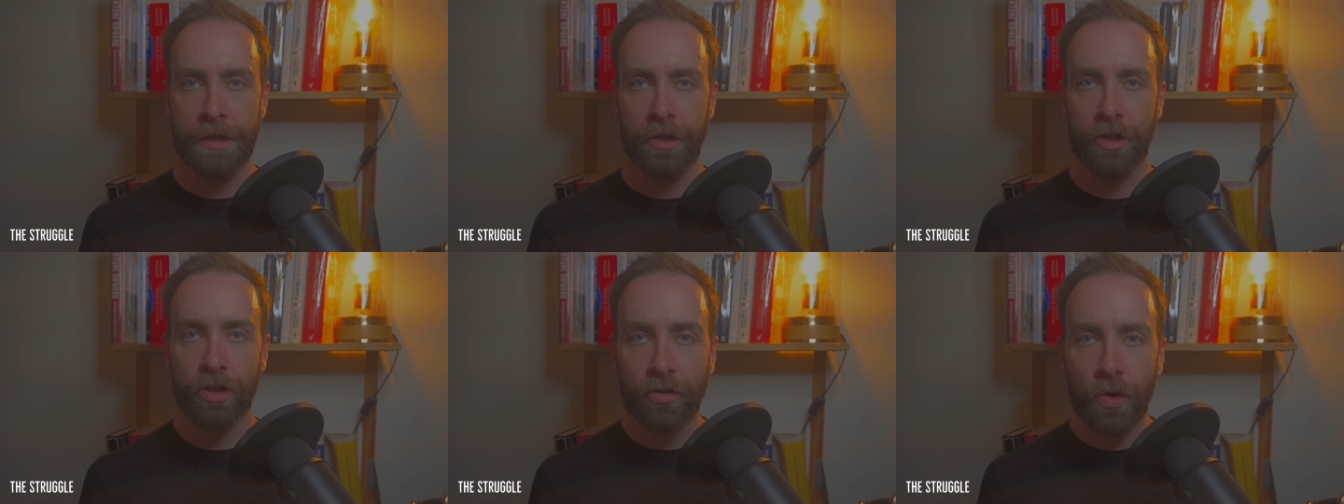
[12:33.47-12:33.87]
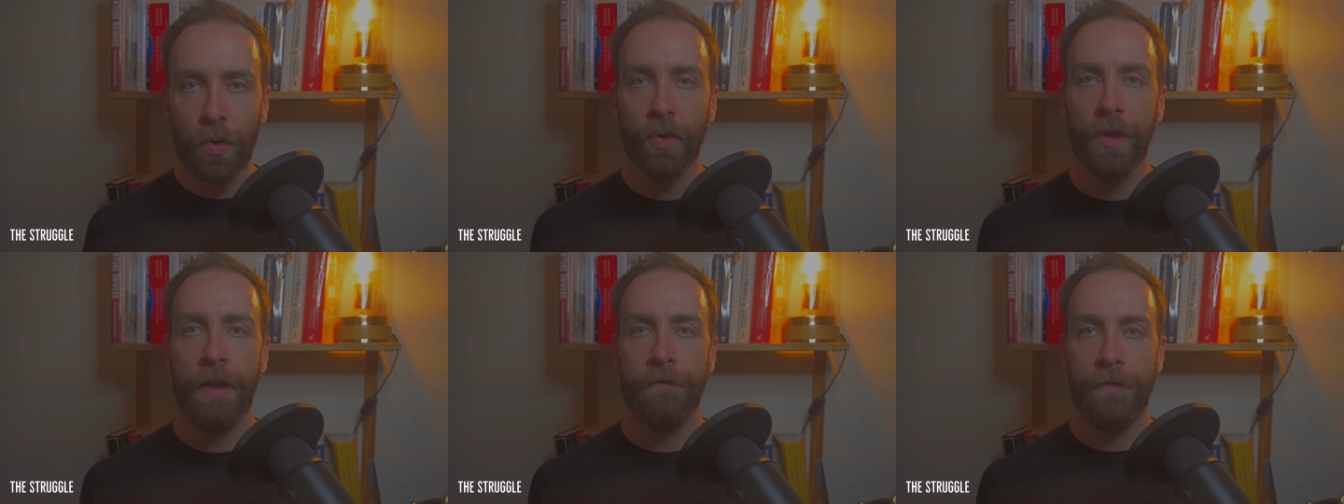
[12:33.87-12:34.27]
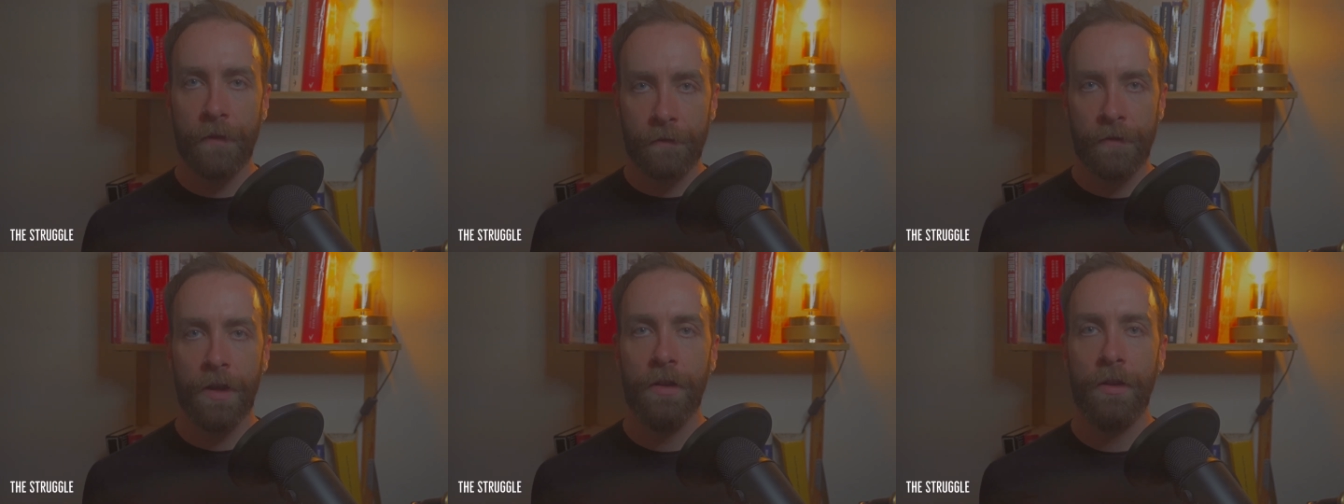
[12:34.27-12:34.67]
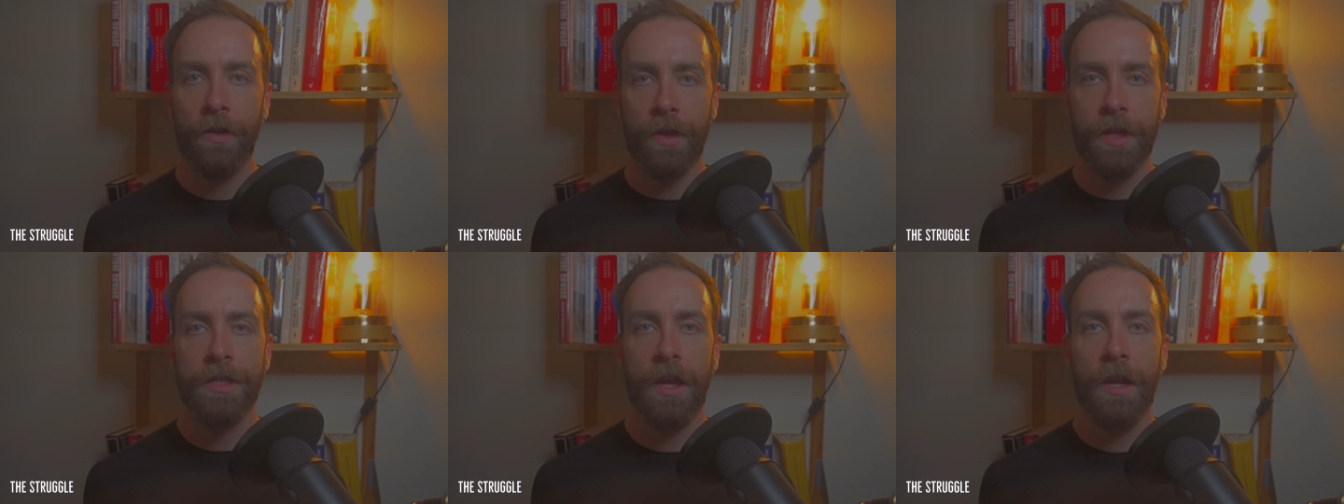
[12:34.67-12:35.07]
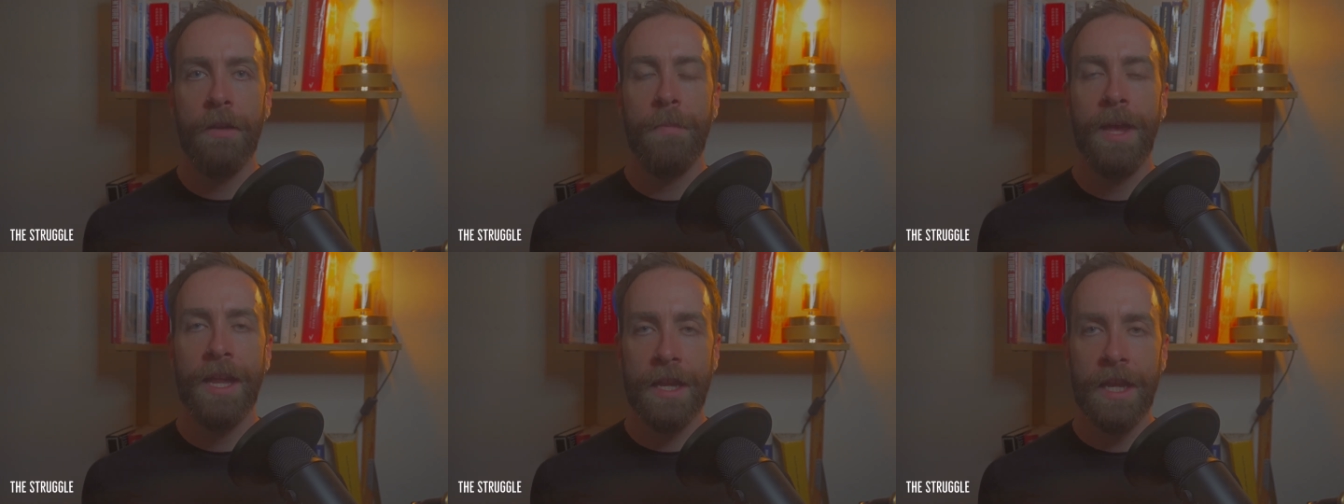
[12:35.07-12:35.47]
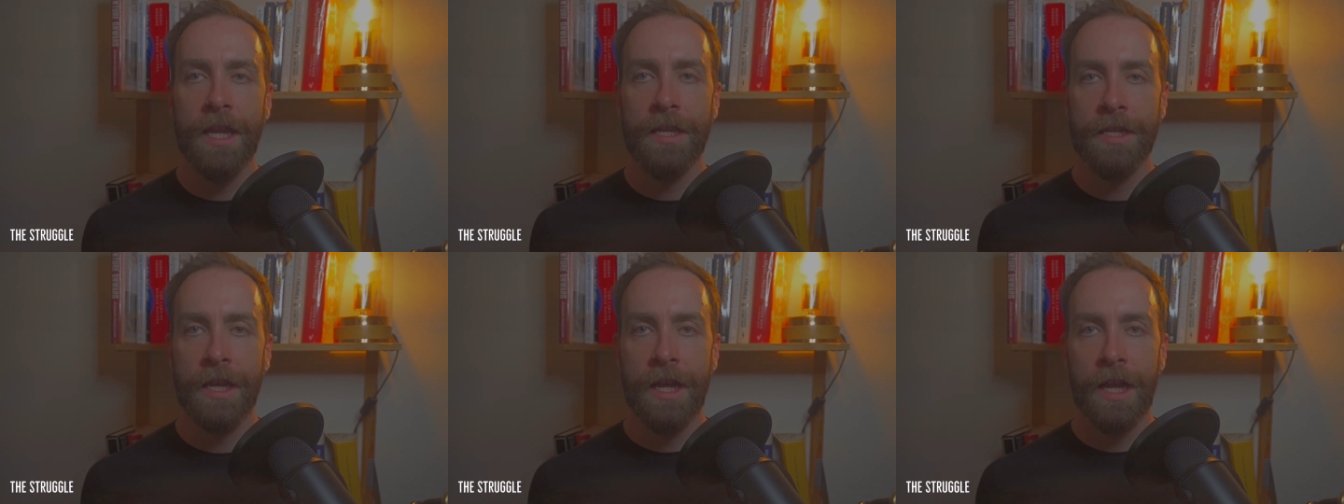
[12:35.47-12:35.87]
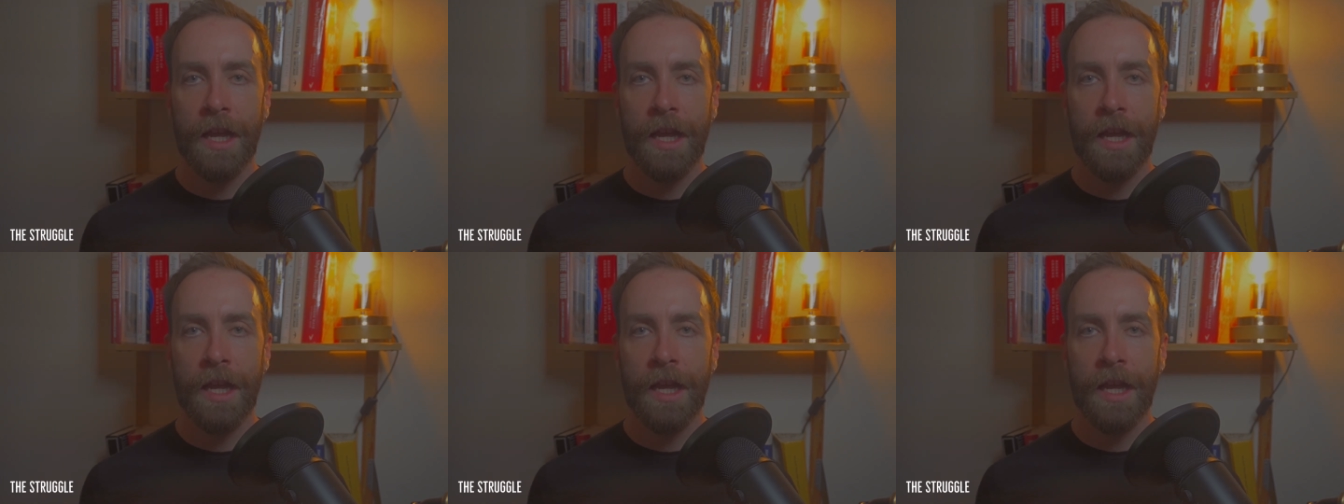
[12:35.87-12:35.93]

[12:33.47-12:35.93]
truly fulfill this unmet need.